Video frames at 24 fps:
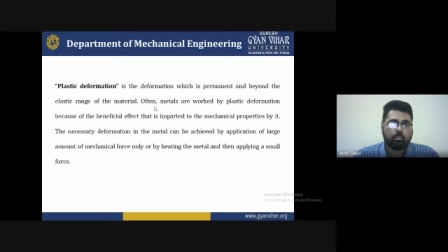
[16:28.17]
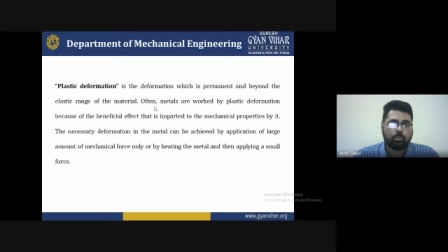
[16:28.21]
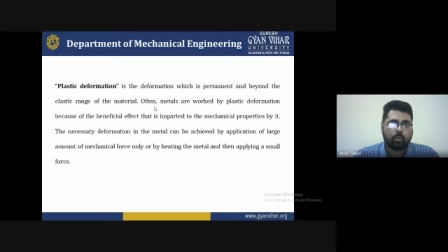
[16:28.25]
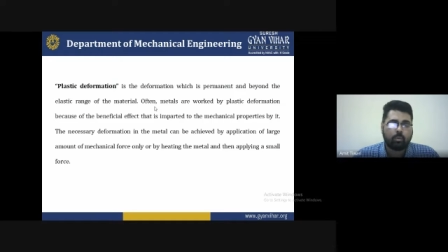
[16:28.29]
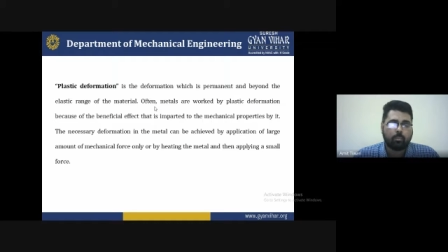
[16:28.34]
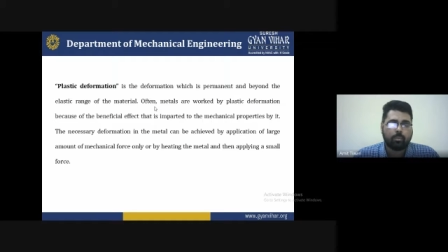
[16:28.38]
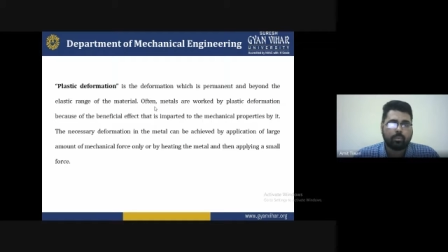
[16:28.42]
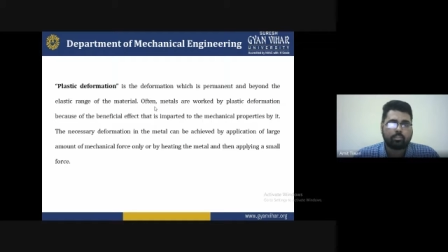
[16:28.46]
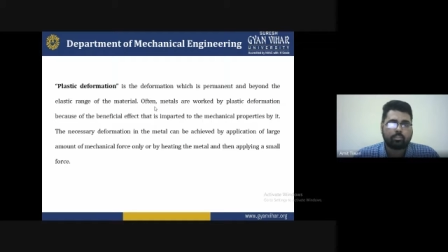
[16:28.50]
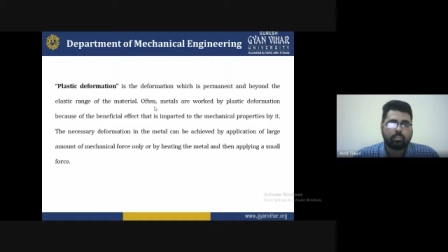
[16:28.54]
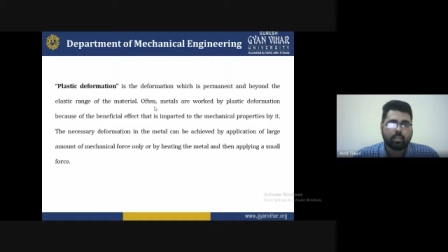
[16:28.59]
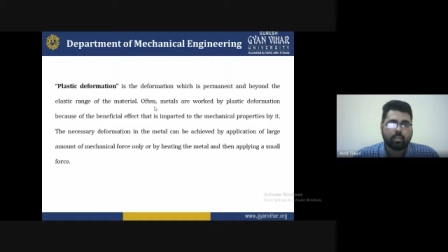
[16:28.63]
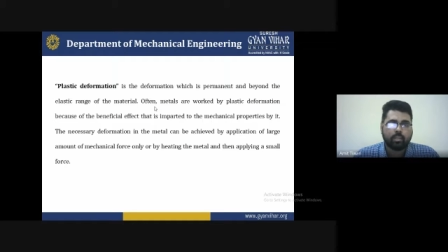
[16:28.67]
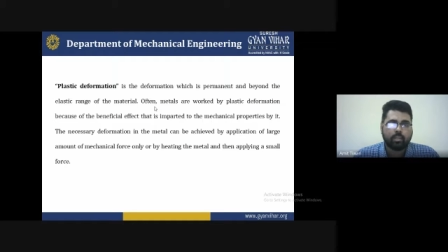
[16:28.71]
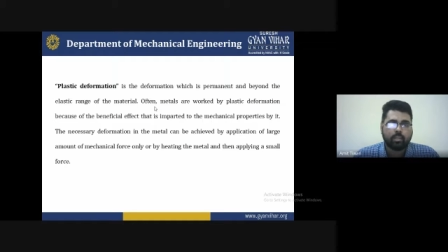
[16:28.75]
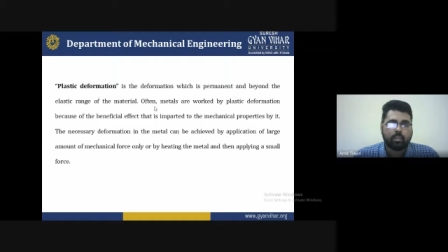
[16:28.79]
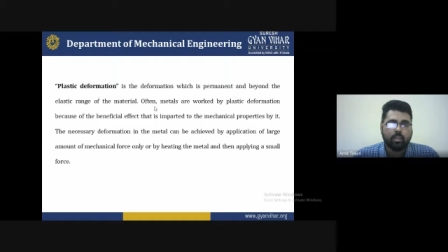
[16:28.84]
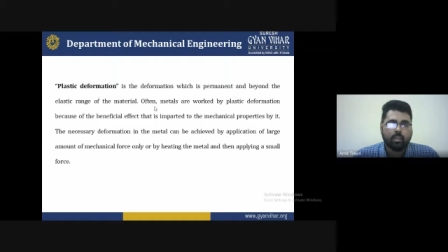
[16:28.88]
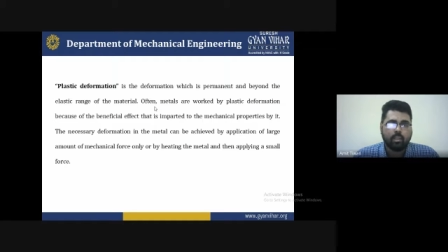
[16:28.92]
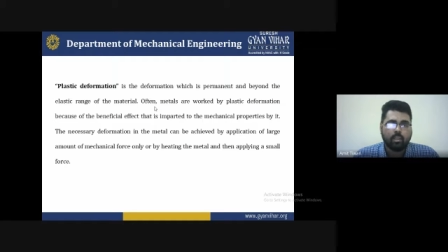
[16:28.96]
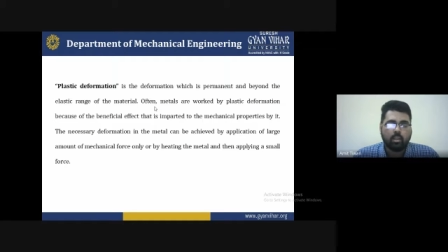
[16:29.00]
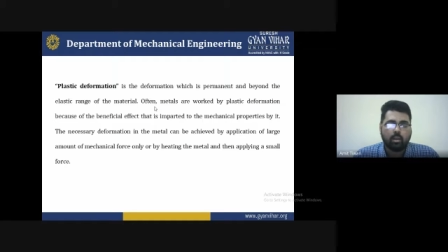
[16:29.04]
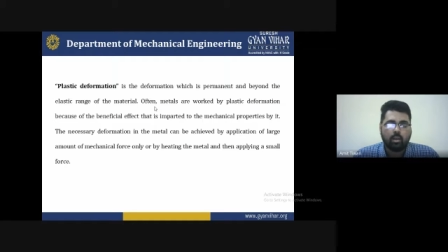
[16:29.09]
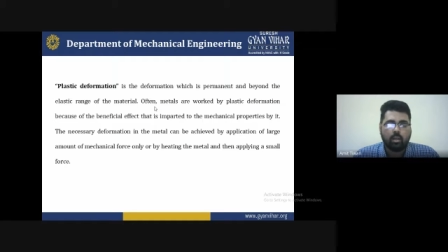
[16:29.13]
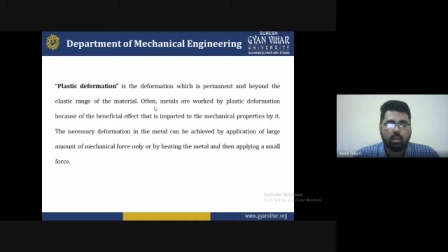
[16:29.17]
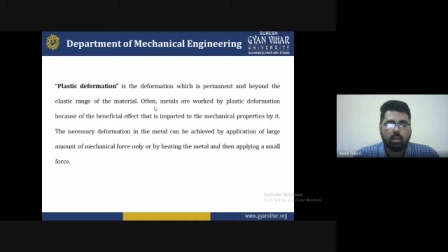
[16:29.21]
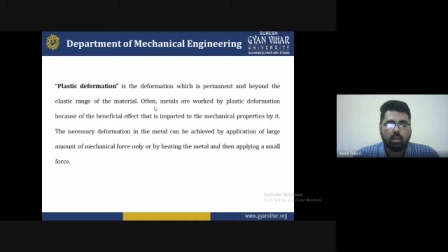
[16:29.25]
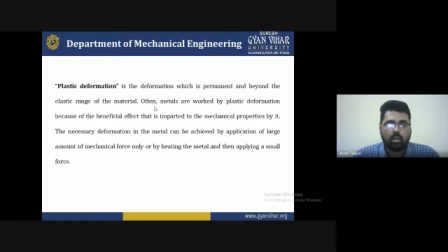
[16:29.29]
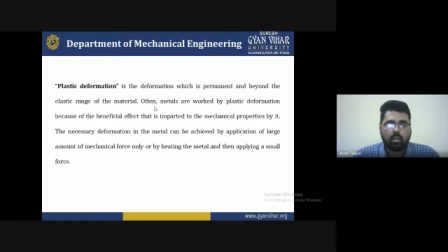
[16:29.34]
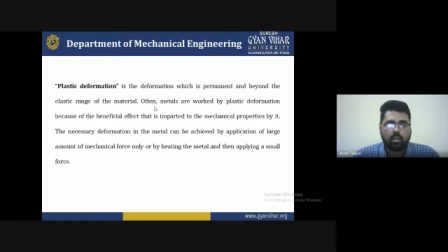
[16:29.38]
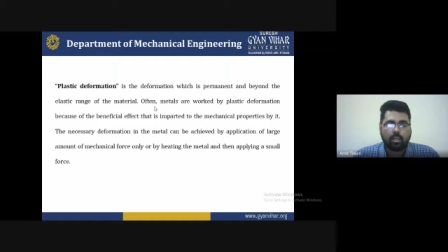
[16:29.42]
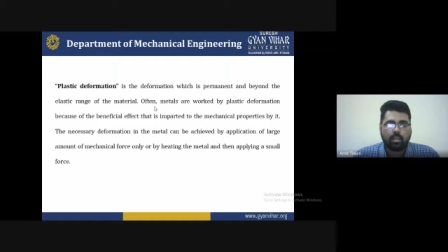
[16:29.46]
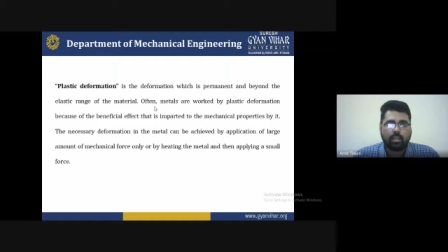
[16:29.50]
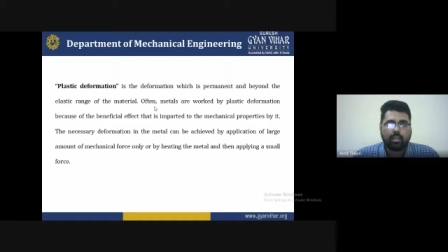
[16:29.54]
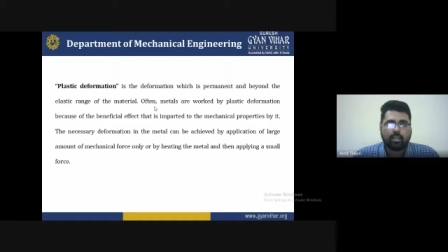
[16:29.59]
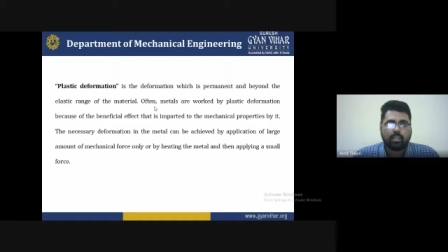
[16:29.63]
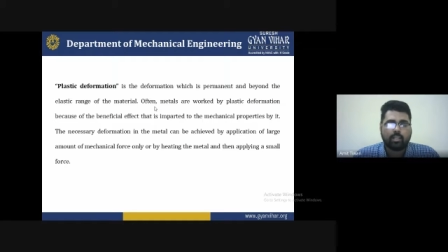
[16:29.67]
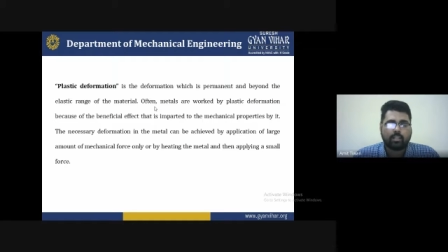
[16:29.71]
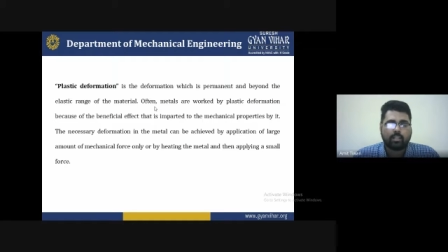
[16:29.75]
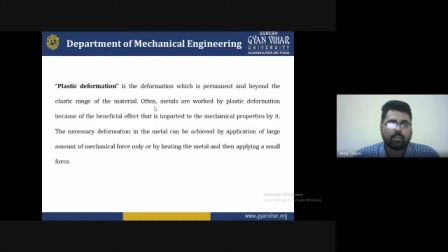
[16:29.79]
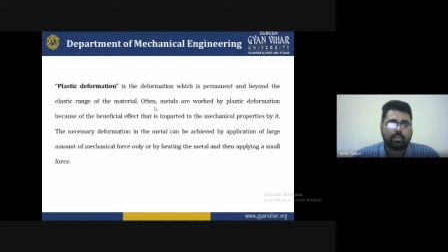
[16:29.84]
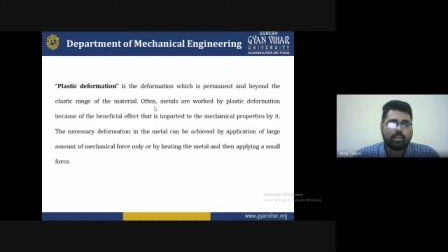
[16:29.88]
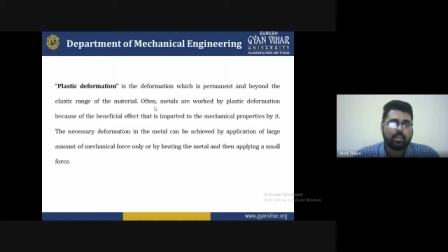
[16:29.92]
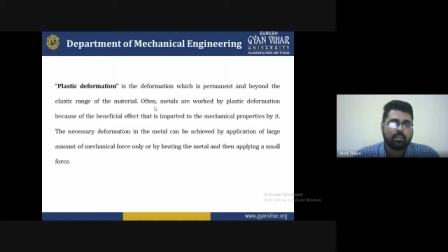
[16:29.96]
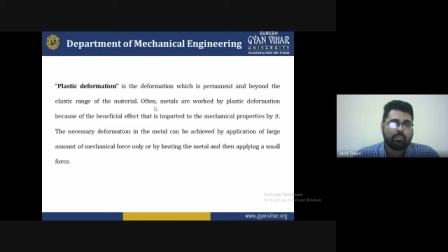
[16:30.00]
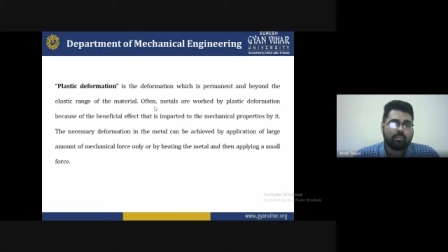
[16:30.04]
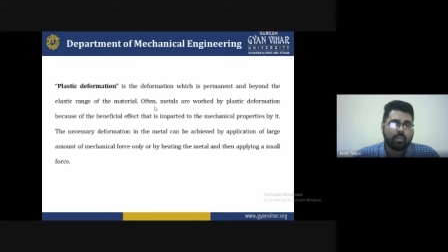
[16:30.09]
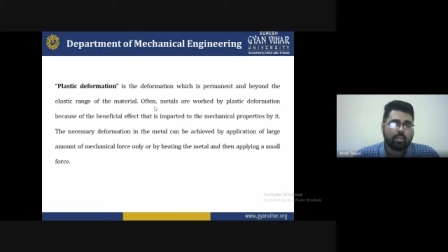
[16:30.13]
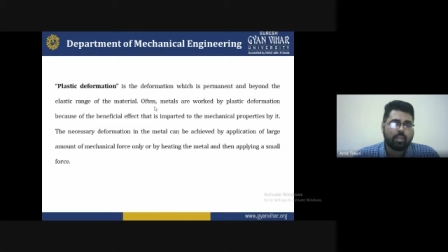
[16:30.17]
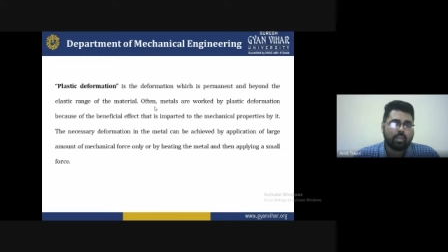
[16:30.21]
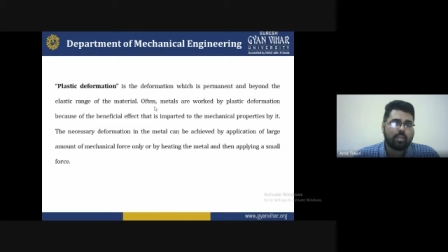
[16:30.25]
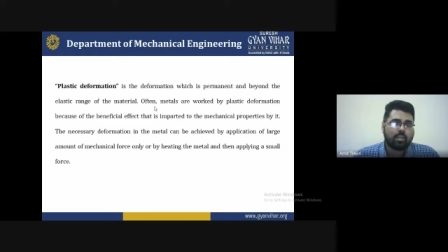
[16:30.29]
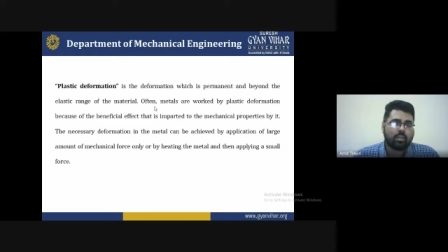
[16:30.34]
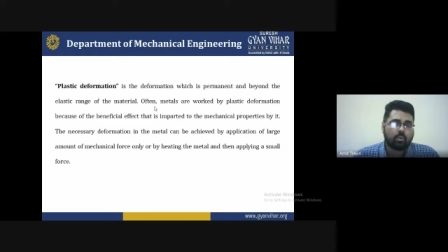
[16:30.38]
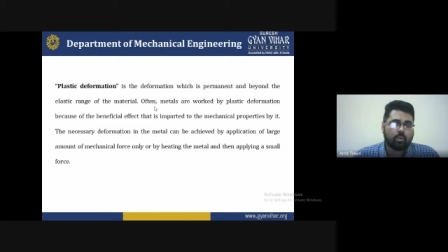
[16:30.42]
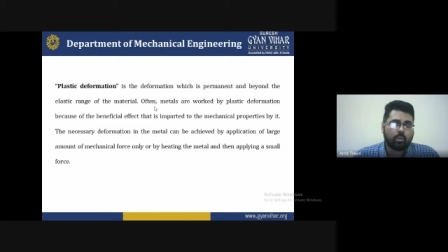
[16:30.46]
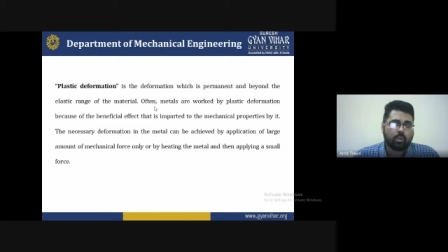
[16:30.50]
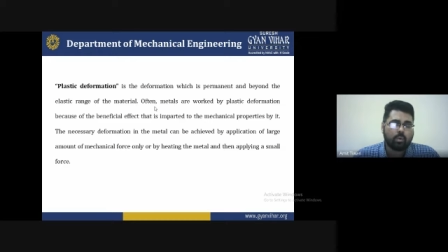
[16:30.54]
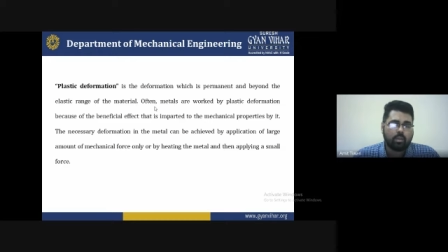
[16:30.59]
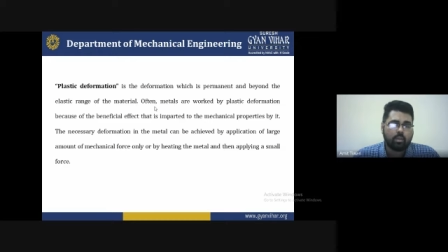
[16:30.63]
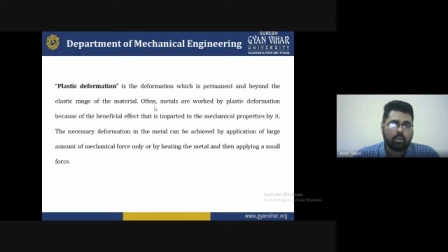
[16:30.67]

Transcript: operation, then it is very difficult to